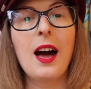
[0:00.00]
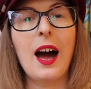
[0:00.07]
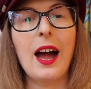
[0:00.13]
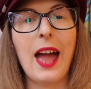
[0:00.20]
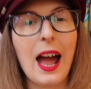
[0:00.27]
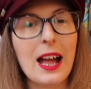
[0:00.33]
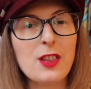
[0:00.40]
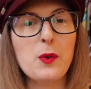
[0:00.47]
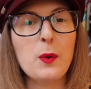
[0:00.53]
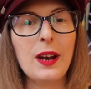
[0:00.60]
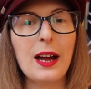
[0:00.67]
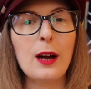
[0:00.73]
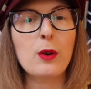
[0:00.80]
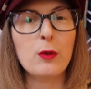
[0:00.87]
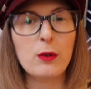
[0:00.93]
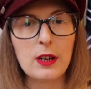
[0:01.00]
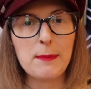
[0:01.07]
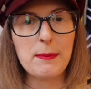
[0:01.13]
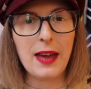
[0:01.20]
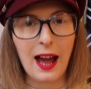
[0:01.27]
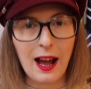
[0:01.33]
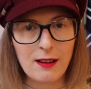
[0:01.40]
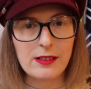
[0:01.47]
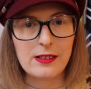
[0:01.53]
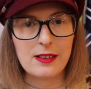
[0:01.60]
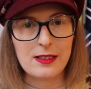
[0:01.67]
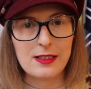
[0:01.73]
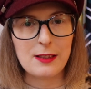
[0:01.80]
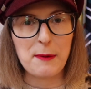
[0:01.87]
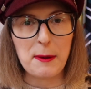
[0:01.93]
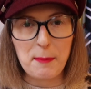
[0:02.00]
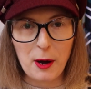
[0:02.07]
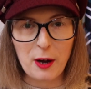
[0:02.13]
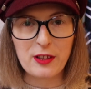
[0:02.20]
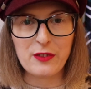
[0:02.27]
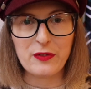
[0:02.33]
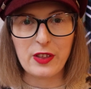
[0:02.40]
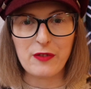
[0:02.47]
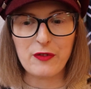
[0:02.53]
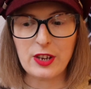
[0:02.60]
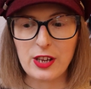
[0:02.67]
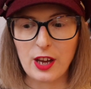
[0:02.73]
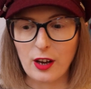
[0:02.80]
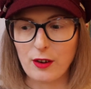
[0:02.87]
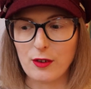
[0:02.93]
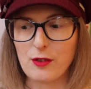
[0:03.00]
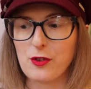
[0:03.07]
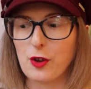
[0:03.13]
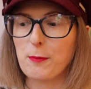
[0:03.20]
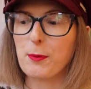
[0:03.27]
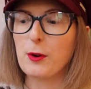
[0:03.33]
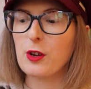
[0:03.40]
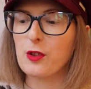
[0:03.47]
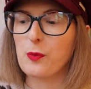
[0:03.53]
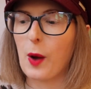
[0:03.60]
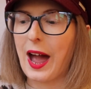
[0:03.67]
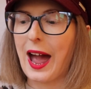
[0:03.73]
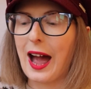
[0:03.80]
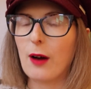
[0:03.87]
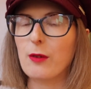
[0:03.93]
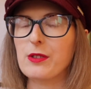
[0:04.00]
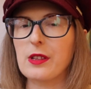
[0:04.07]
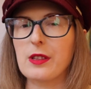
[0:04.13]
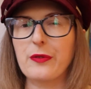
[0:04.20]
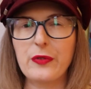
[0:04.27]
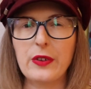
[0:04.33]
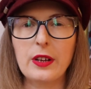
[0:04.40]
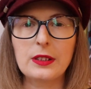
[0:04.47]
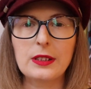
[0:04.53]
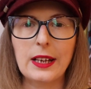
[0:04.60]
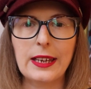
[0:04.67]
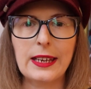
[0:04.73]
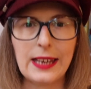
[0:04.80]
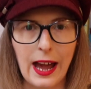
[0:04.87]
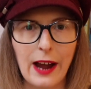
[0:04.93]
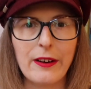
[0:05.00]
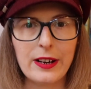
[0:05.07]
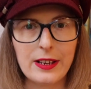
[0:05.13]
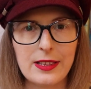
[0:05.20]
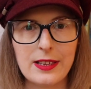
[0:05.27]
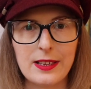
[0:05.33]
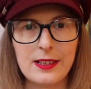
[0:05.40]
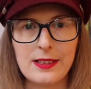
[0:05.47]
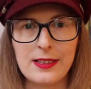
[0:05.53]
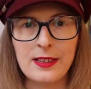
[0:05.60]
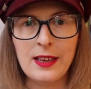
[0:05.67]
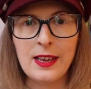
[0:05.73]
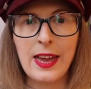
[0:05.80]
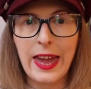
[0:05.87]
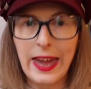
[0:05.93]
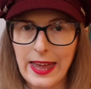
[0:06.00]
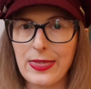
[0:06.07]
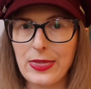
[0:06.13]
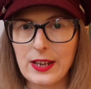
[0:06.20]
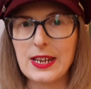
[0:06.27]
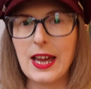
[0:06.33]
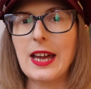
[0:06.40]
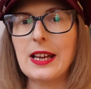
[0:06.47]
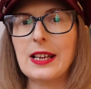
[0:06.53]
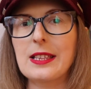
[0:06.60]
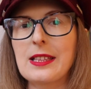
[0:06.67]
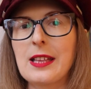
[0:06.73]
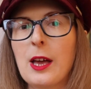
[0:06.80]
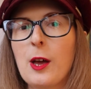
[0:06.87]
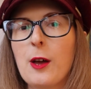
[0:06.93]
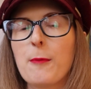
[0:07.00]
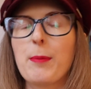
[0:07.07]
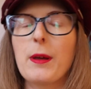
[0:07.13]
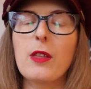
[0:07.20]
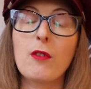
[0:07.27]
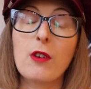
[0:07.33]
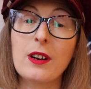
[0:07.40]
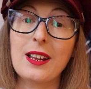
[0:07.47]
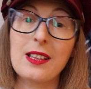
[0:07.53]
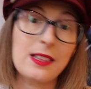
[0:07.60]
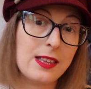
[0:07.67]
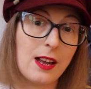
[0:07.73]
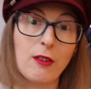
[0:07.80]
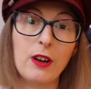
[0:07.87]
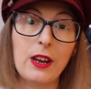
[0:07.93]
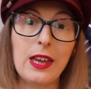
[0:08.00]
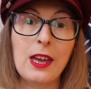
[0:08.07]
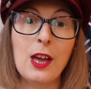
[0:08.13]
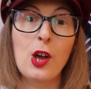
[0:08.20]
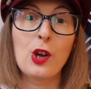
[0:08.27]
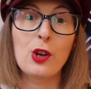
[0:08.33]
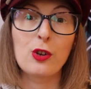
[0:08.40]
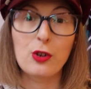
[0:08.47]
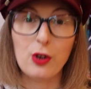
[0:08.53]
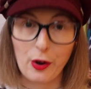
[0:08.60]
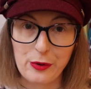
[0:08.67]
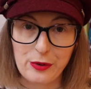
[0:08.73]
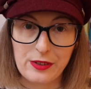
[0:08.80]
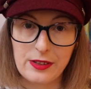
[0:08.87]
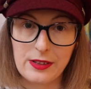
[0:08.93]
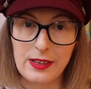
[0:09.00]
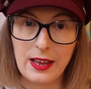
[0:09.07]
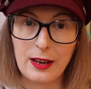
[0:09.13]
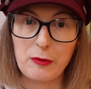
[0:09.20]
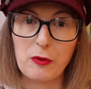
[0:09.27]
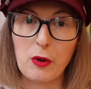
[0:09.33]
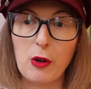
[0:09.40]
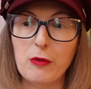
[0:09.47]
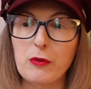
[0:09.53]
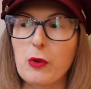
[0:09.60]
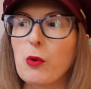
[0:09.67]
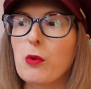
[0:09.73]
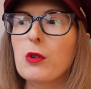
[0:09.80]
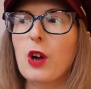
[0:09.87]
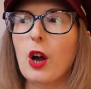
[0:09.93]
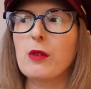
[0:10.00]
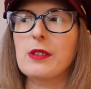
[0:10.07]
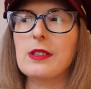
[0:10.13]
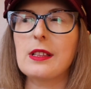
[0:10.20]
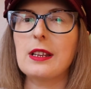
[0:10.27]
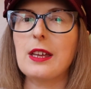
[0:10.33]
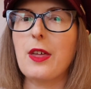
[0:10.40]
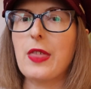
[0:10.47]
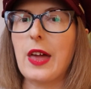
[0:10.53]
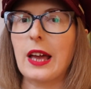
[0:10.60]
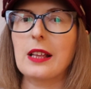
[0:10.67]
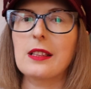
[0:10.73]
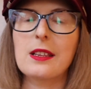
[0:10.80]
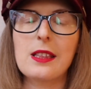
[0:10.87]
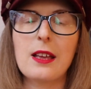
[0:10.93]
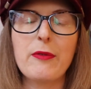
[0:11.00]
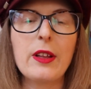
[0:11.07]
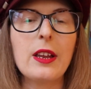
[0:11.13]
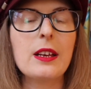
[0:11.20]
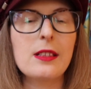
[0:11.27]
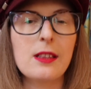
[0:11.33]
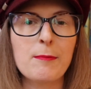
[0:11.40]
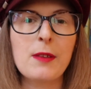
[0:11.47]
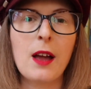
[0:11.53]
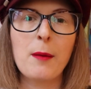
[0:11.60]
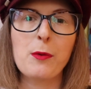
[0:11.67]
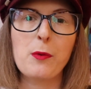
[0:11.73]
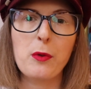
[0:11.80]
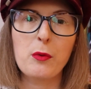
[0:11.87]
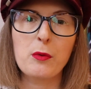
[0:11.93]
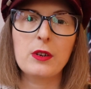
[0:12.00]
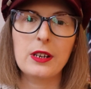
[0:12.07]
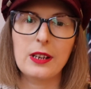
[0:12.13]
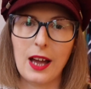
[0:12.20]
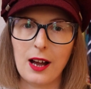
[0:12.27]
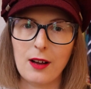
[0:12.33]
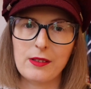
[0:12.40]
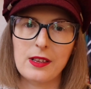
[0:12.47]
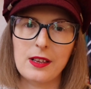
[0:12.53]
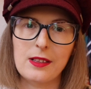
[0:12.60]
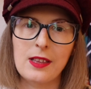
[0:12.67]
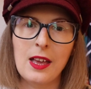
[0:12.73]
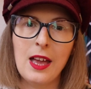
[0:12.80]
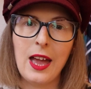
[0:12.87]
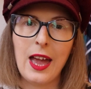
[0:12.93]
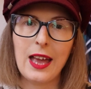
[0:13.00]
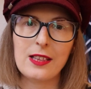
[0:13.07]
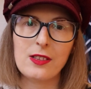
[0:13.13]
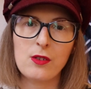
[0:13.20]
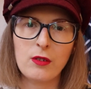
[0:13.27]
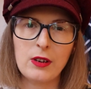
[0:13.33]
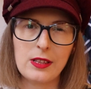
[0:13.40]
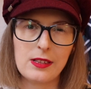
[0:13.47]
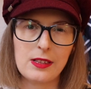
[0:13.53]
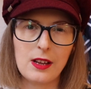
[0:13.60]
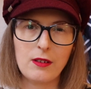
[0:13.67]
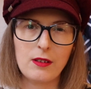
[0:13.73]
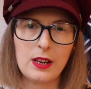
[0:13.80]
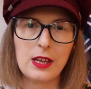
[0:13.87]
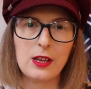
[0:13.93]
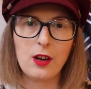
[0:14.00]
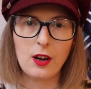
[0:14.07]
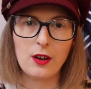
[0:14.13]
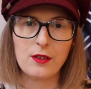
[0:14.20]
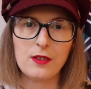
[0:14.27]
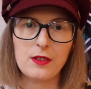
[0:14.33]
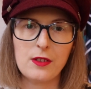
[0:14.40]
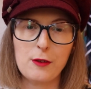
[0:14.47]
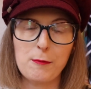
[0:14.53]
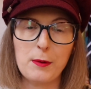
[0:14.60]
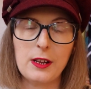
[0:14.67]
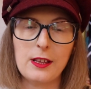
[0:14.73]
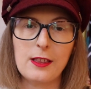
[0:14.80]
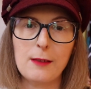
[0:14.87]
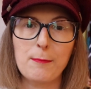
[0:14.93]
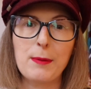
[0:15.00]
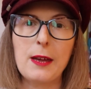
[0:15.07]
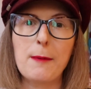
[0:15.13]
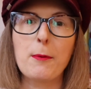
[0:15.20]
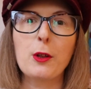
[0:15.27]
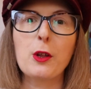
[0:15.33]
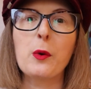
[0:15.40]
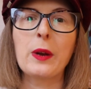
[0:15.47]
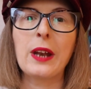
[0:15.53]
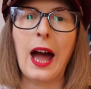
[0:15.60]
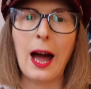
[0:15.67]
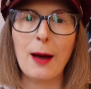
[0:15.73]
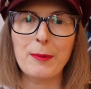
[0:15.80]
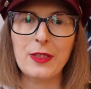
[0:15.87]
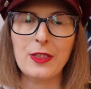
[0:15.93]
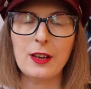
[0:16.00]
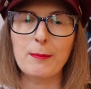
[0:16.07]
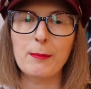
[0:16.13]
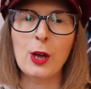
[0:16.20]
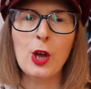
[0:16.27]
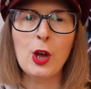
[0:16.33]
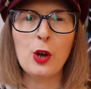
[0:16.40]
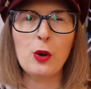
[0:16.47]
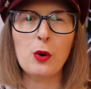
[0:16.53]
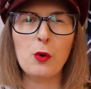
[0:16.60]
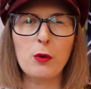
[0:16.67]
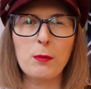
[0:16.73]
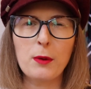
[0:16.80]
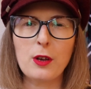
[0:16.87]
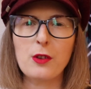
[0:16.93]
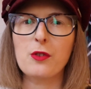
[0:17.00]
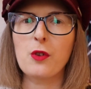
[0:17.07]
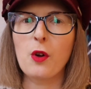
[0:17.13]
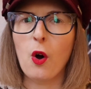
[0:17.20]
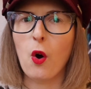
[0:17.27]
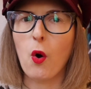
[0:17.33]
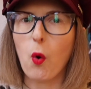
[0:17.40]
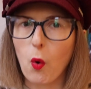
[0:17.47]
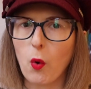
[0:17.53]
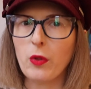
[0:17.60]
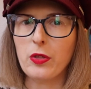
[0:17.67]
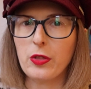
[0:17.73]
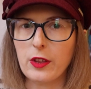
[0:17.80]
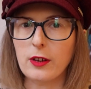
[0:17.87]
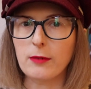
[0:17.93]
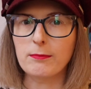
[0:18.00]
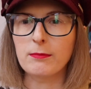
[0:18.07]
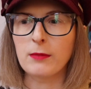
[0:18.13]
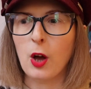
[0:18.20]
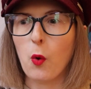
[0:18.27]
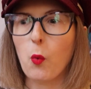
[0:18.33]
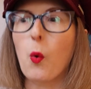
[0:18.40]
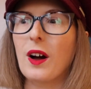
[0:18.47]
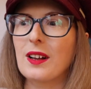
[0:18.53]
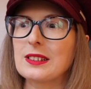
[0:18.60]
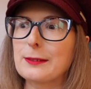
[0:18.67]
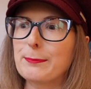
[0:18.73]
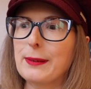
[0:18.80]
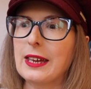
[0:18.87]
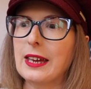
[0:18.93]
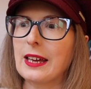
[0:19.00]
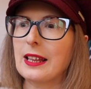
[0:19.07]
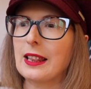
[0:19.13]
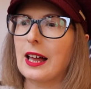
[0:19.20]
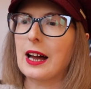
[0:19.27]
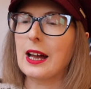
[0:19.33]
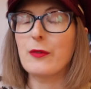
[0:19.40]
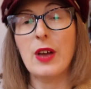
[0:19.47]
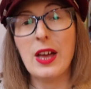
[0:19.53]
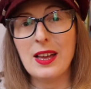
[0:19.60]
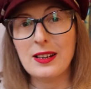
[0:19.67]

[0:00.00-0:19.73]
I had to allow creepy houses to be part of this video, so books where houses feel like characters in the text, but there aren't necessarily ghosts involved or ghostly things. Because I feel like sometimes with haunted houses, it's not necessarily ghosts, but it's the people who inhabit them who almost haunt them whilst being alive.